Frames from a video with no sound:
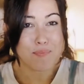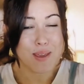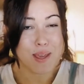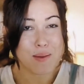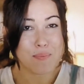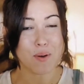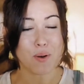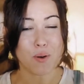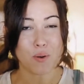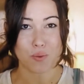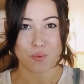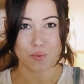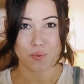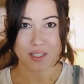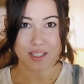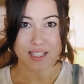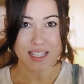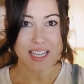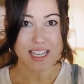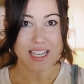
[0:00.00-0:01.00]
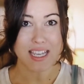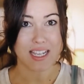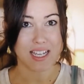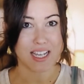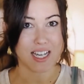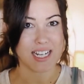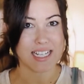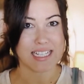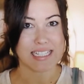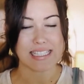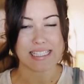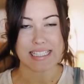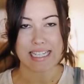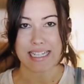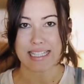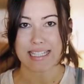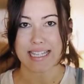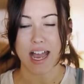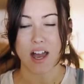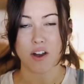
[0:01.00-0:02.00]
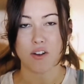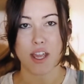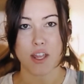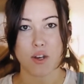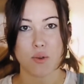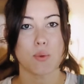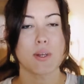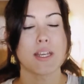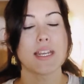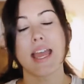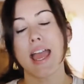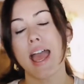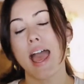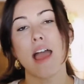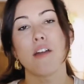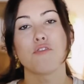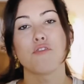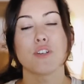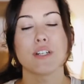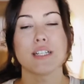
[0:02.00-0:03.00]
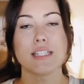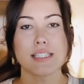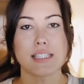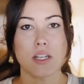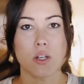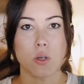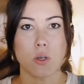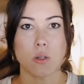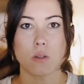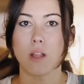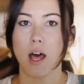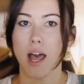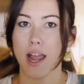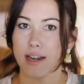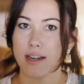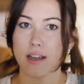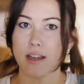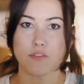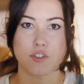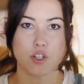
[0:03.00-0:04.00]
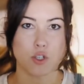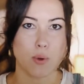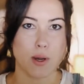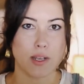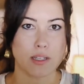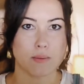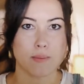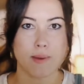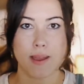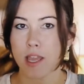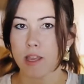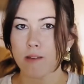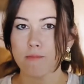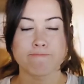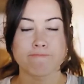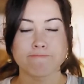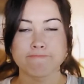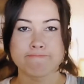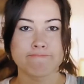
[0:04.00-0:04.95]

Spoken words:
people really going to sit down and read every single line of your resume?